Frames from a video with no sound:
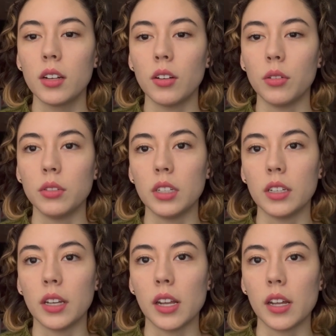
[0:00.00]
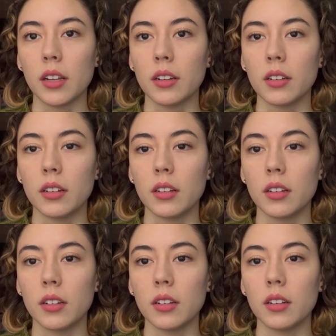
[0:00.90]
only knit
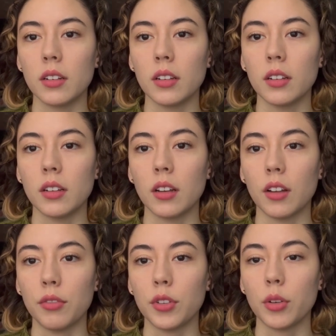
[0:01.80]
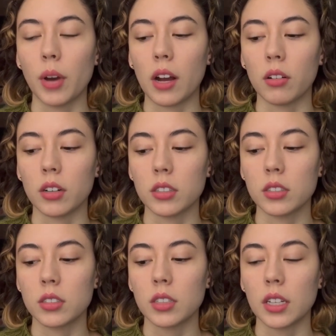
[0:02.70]
a few
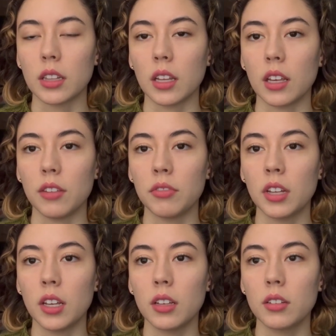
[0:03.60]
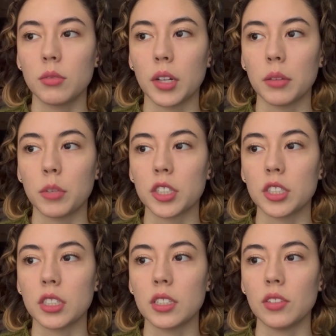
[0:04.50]
hours in the evening while I'm
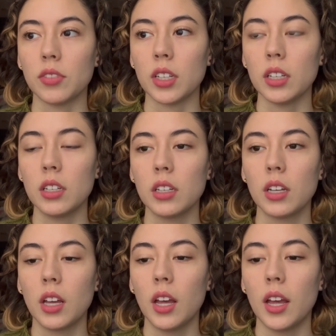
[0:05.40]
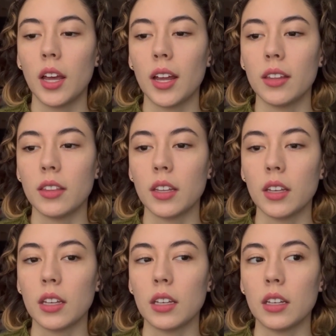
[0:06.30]
watching TV, and
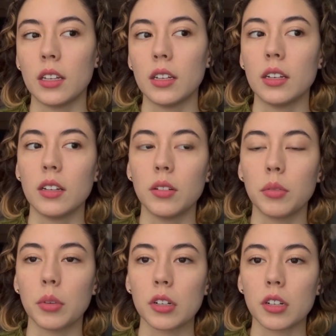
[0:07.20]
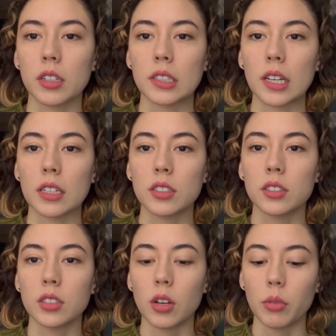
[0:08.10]
then work on like
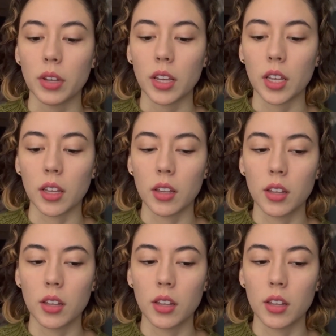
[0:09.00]
sewing,